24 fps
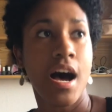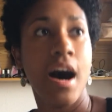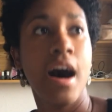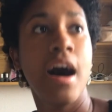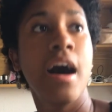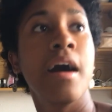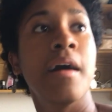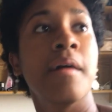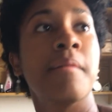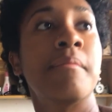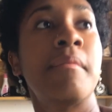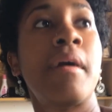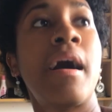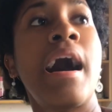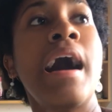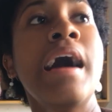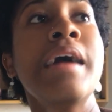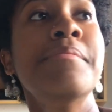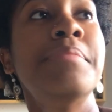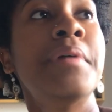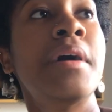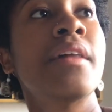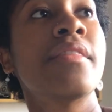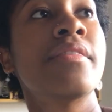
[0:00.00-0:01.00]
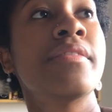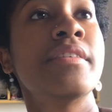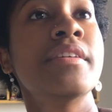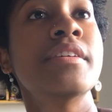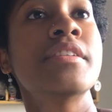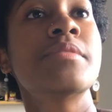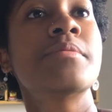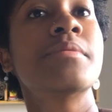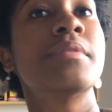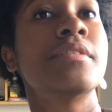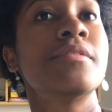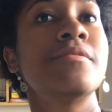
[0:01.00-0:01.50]
I bought
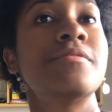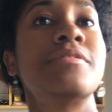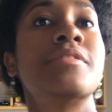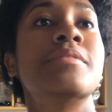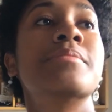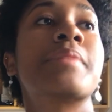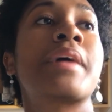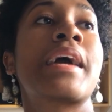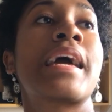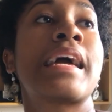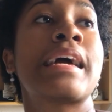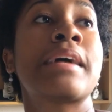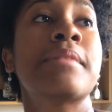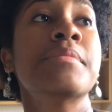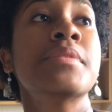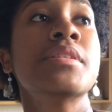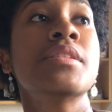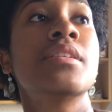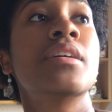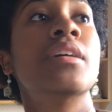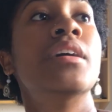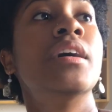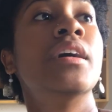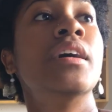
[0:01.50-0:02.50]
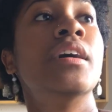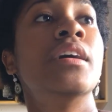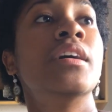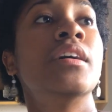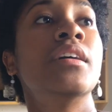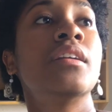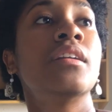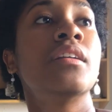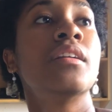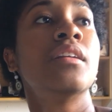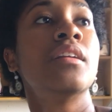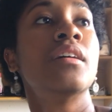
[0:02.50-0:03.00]
this one from
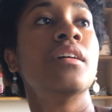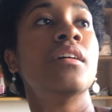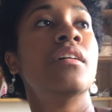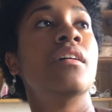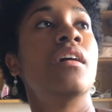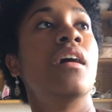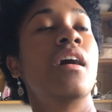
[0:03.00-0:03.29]
Amazon